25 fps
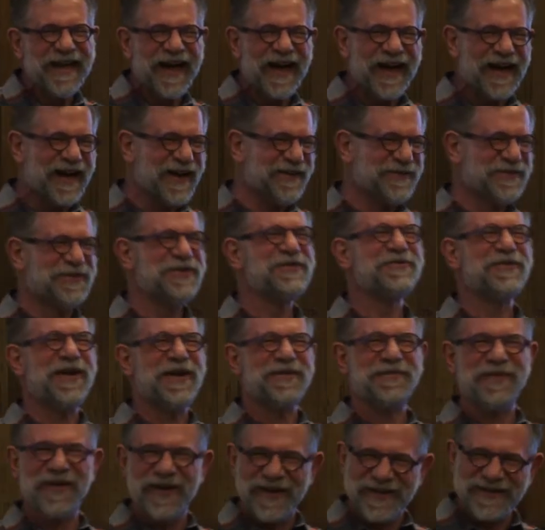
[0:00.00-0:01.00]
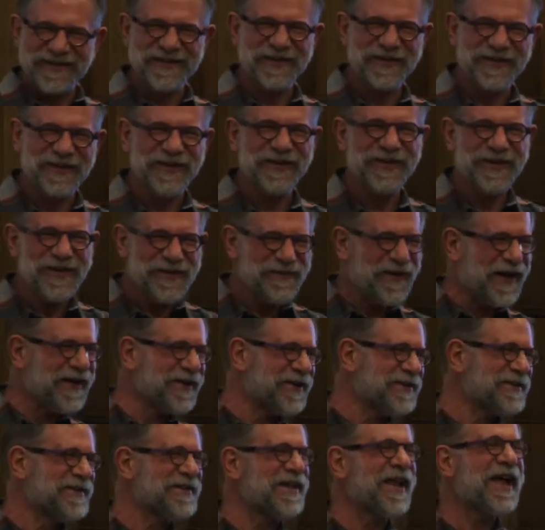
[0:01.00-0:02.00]
I have two red bars, so clearly
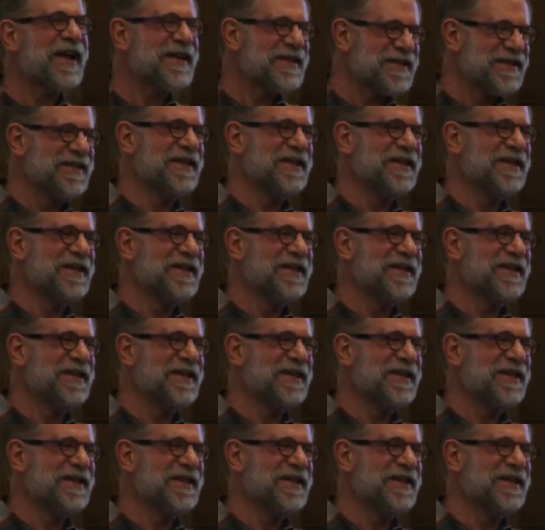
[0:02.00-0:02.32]
my slides